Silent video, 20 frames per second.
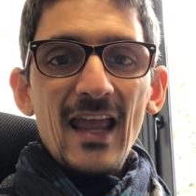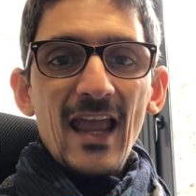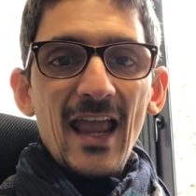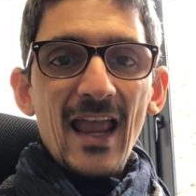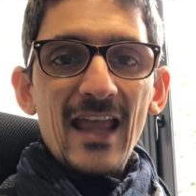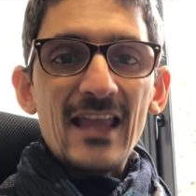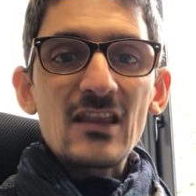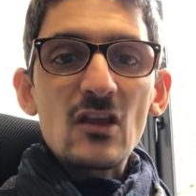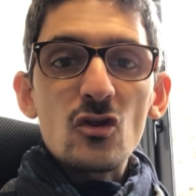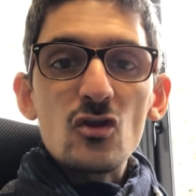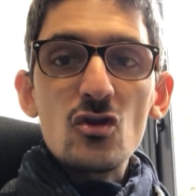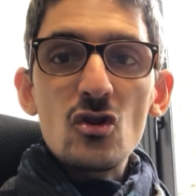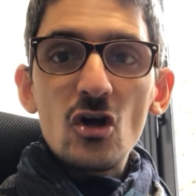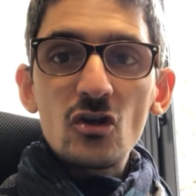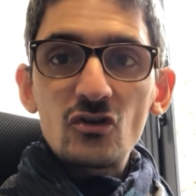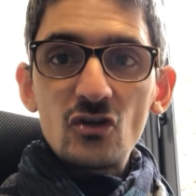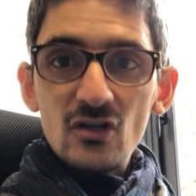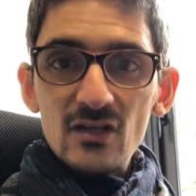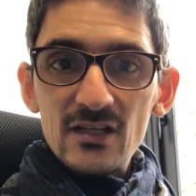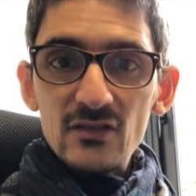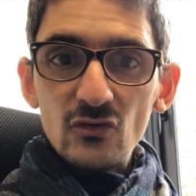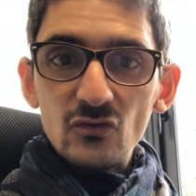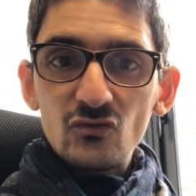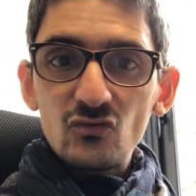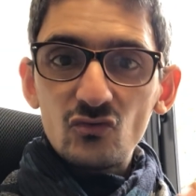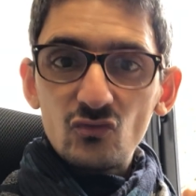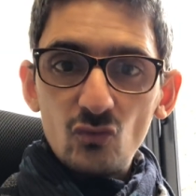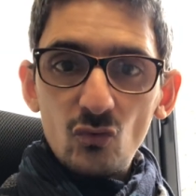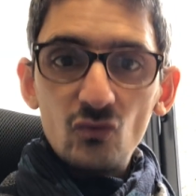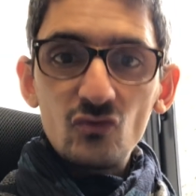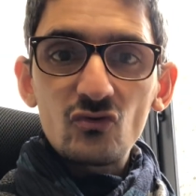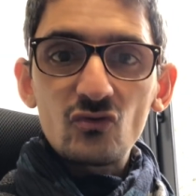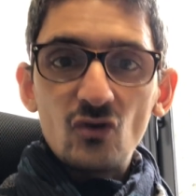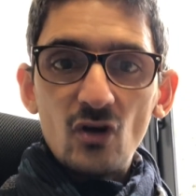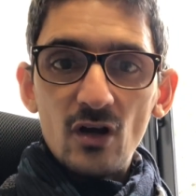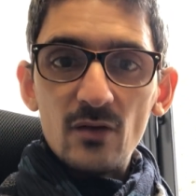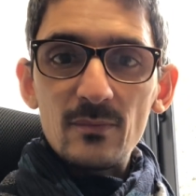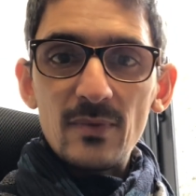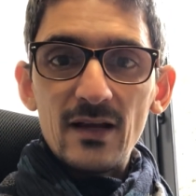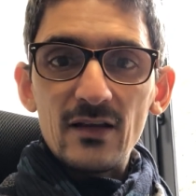And not only the source
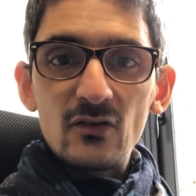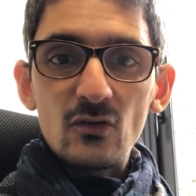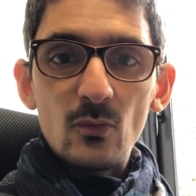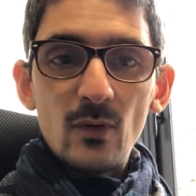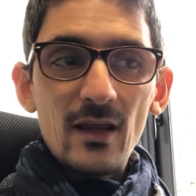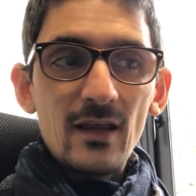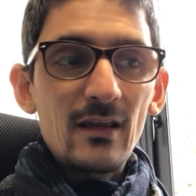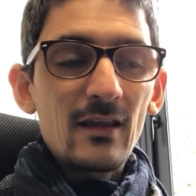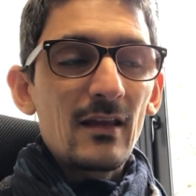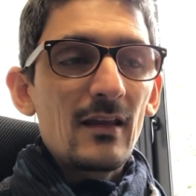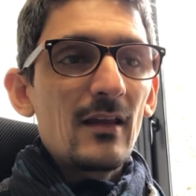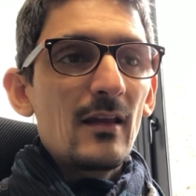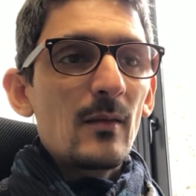code, by the way,